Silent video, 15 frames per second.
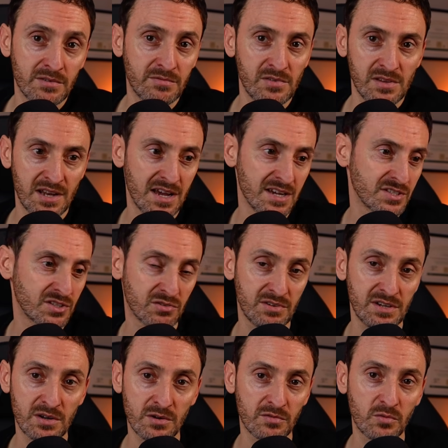for the last
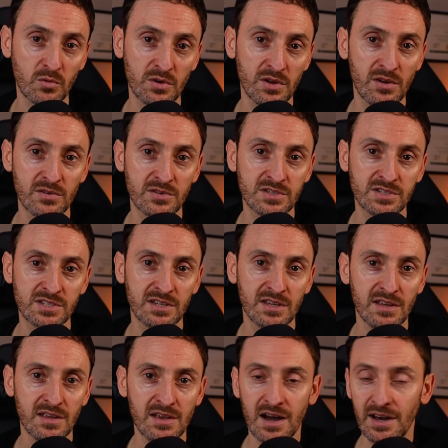3 or 4 years,
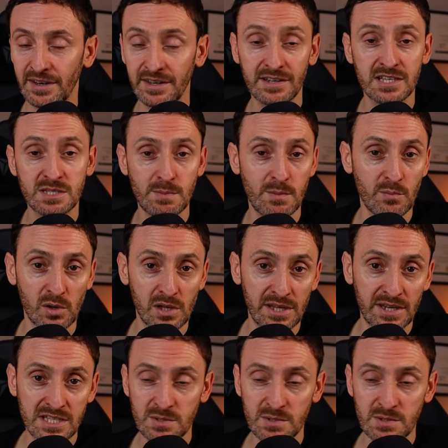and it has been brilliant.